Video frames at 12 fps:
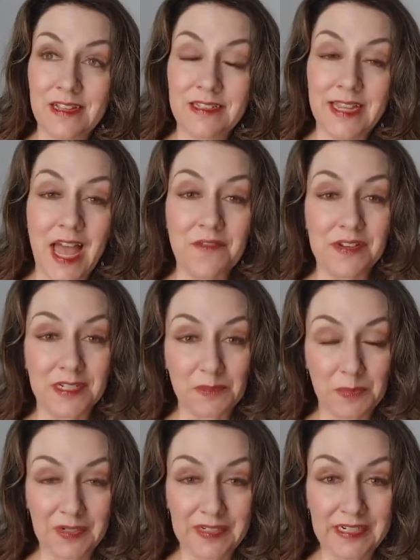to have an
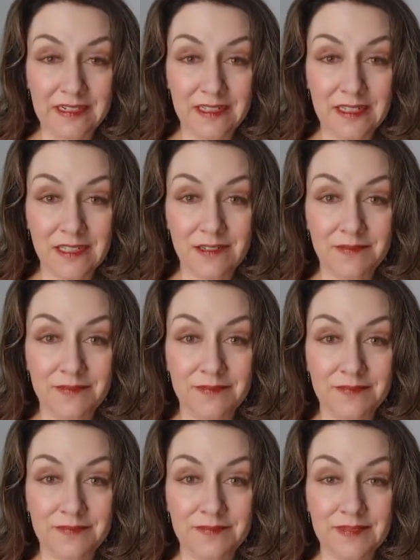experience,
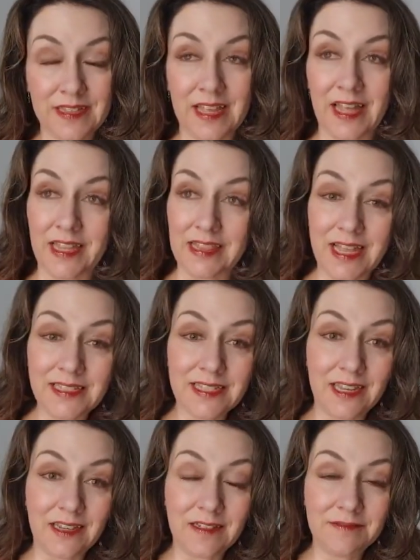a
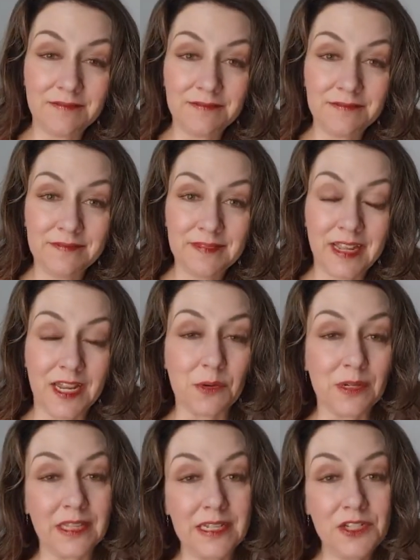lesson, and a
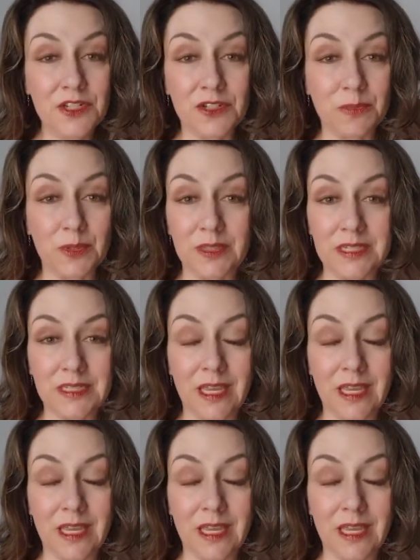relationship with these